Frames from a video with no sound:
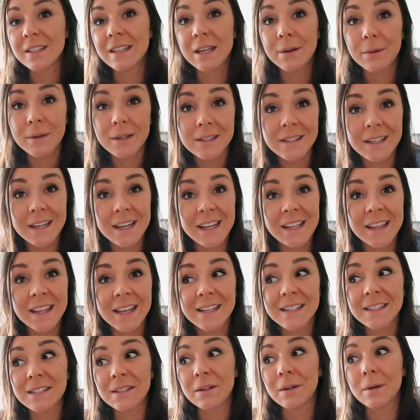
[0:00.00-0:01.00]
and they were saying
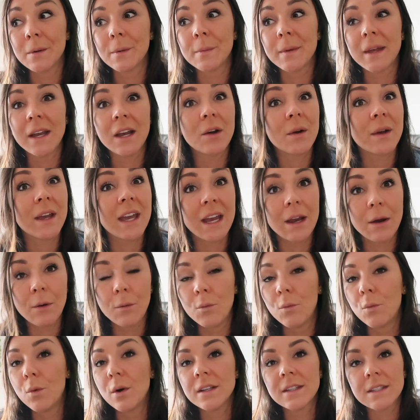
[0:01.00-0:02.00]
this, so I'm like, okay,
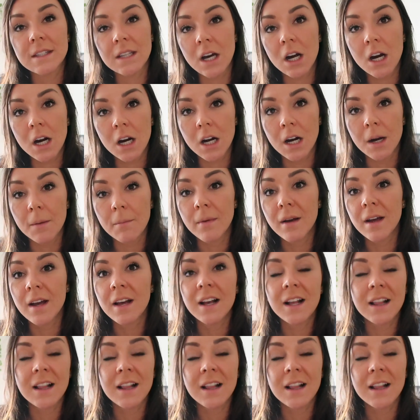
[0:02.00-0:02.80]
what's the harm?